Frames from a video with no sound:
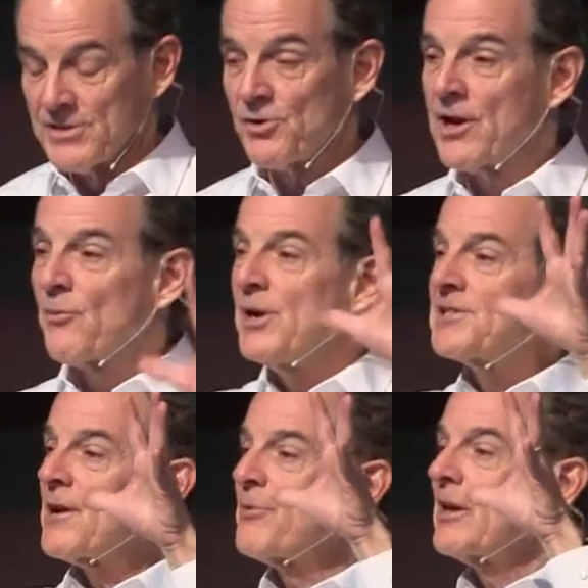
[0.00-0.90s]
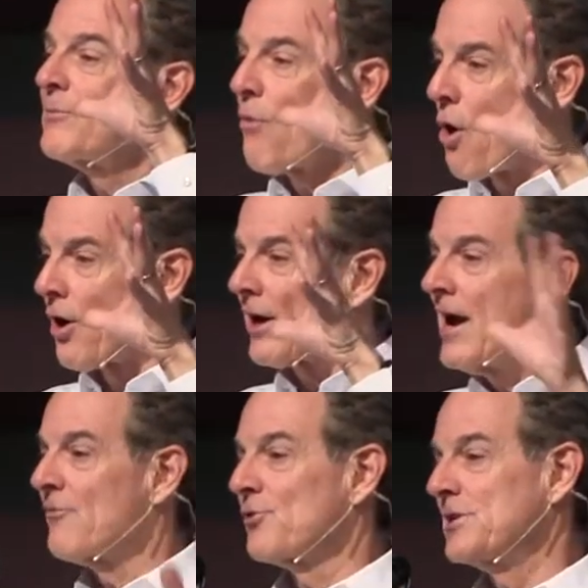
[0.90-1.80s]
Try to read something in Mark
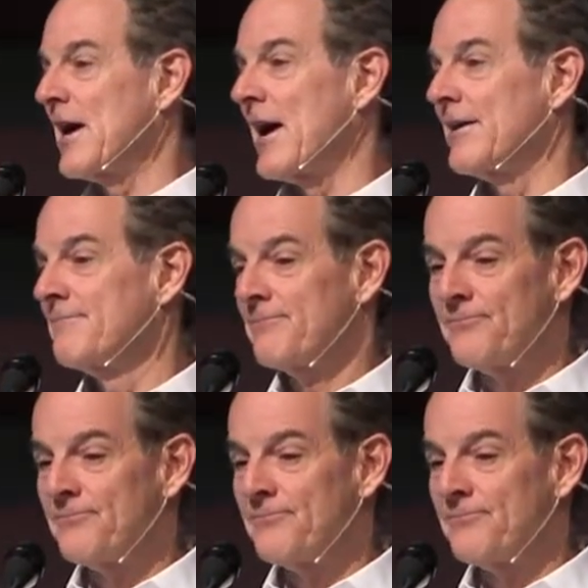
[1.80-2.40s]
every day.